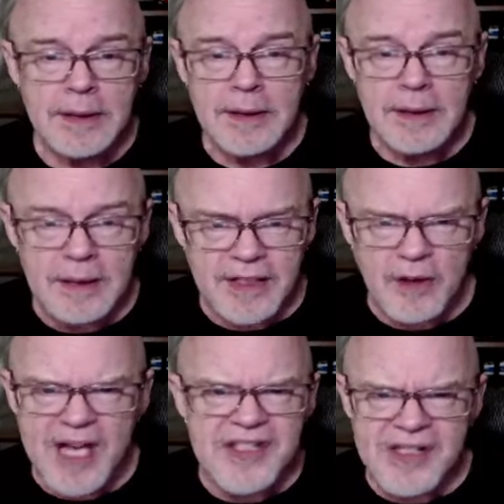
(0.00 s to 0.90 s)

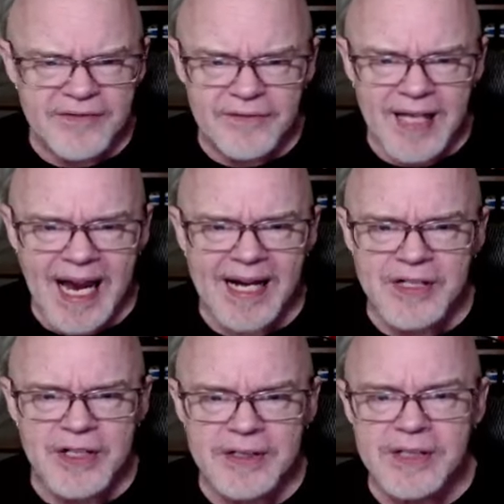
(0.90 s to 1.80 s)
aggressive
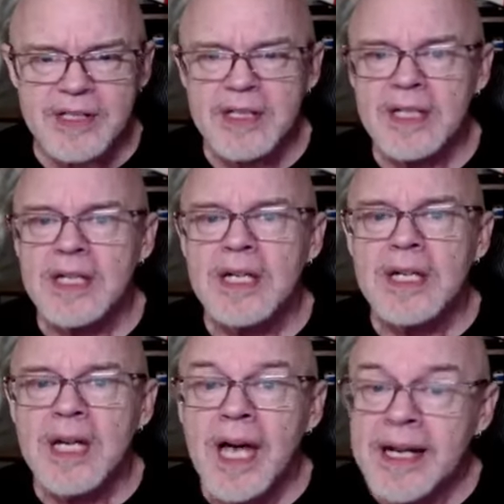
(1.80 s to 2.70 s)
actions.
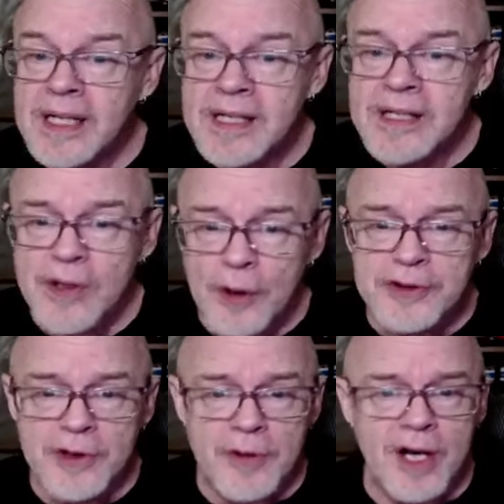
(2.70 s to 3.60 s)
And he is
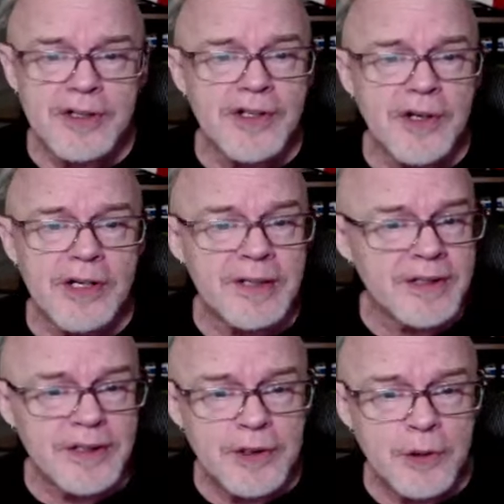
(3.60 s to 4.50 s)
also not certain that
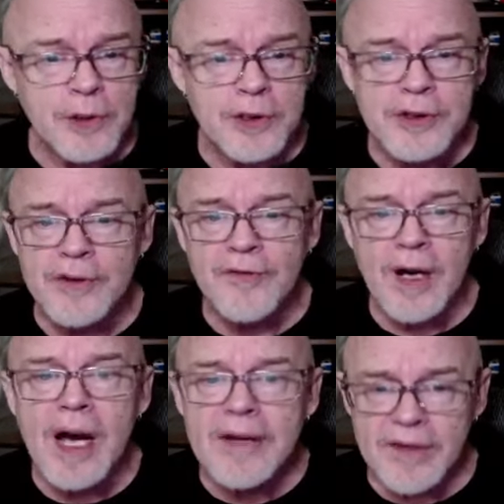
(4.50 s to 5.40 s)
the Duke could
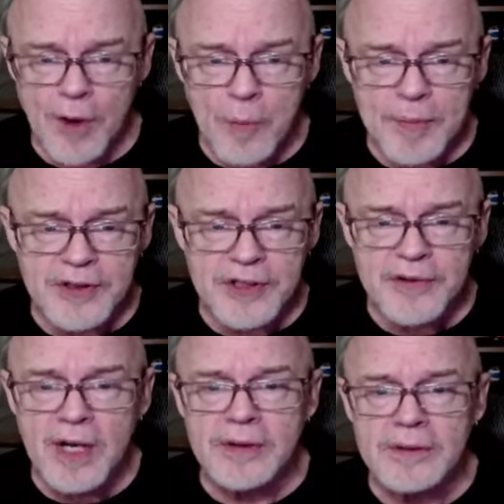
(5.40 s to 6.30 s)
survive an open
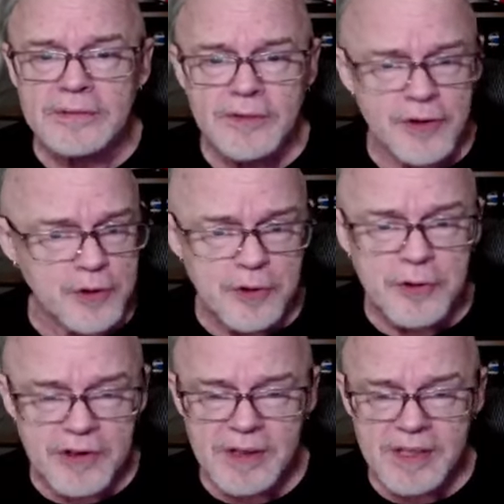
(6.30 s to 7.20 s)
struggle with
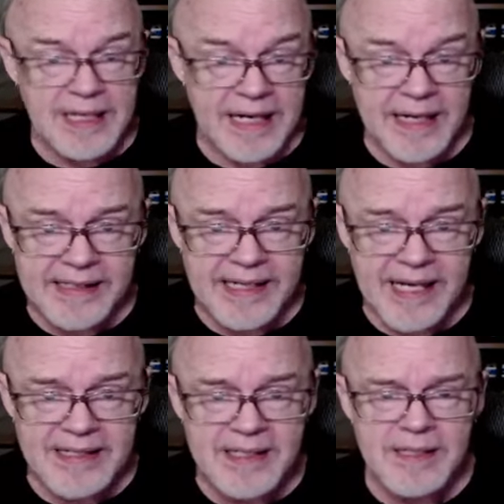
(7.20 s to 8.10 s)
Drusis in any
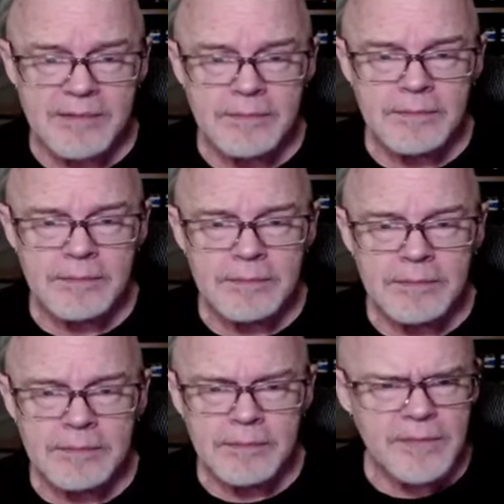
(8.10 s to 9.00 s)
case.
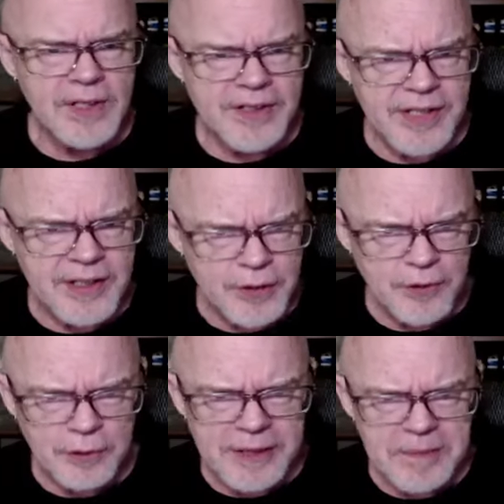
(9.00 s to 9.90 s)
Does he
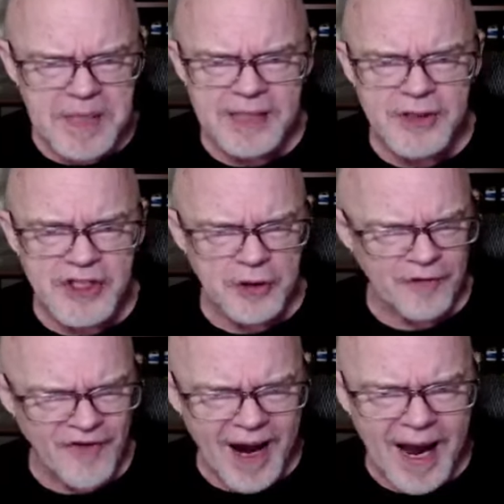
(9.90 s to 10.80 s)
truly mean
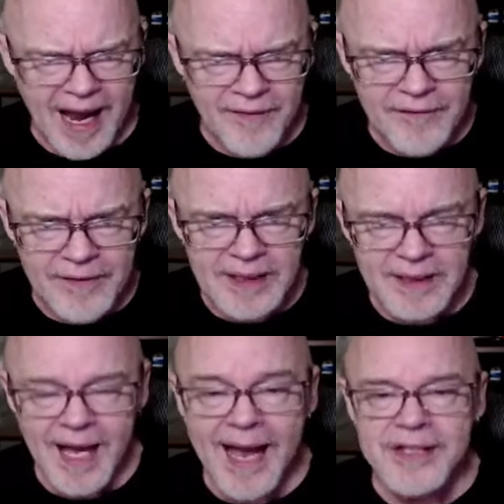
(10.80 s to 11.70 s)
survive?
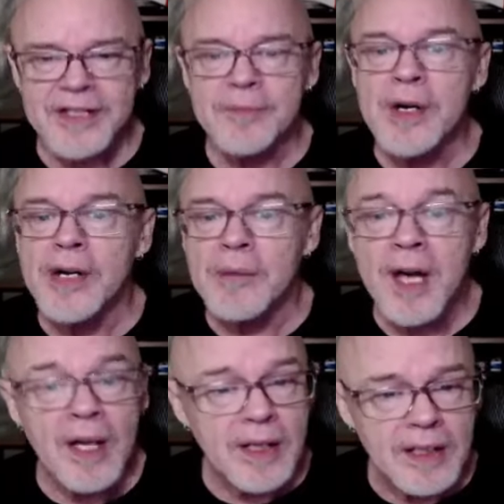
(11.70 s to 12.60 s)
asked
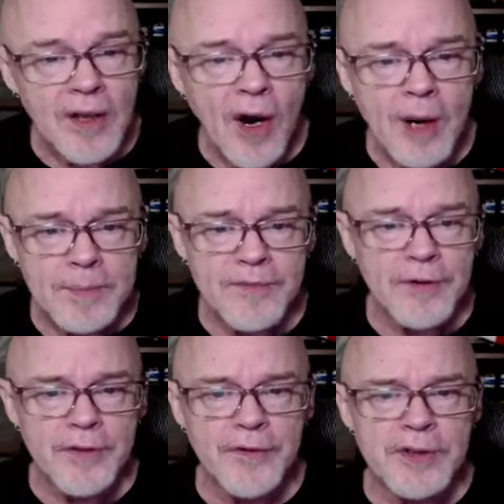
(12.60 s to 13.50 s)
Miriamele, alarmed for
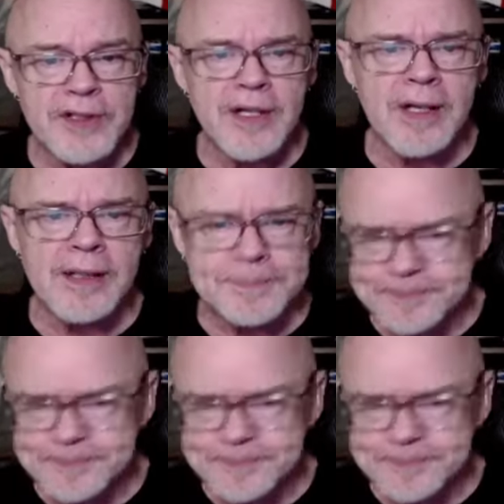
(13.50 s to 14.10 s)
the first time.